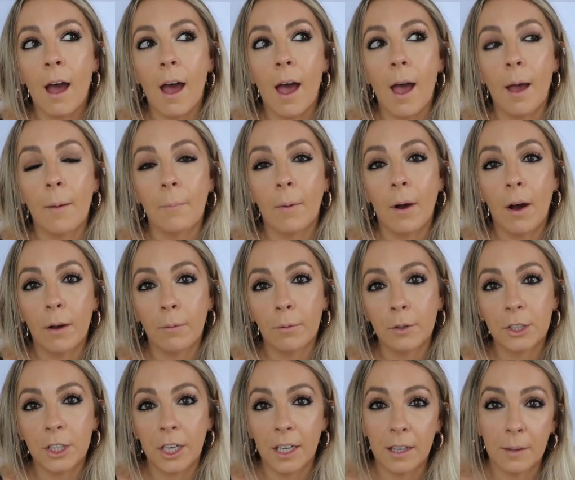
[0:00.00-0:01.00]
I
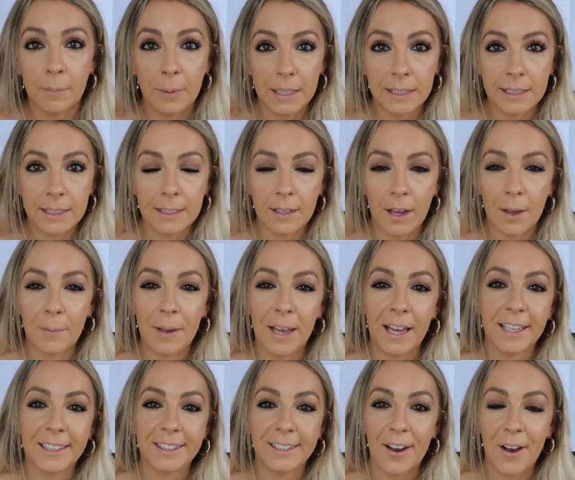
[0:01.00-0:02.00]
will show you the pieces that I
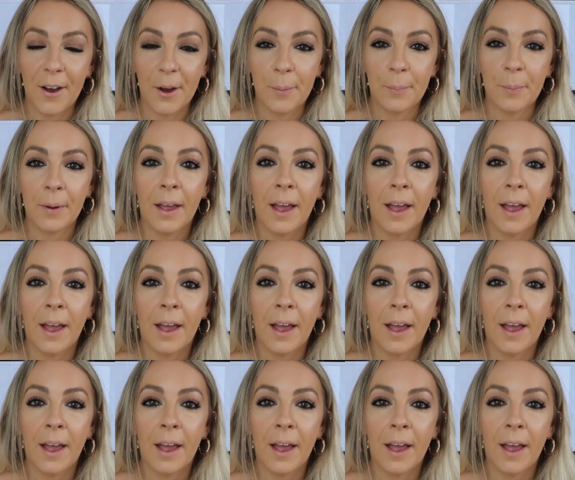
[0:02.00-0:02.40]
picked up.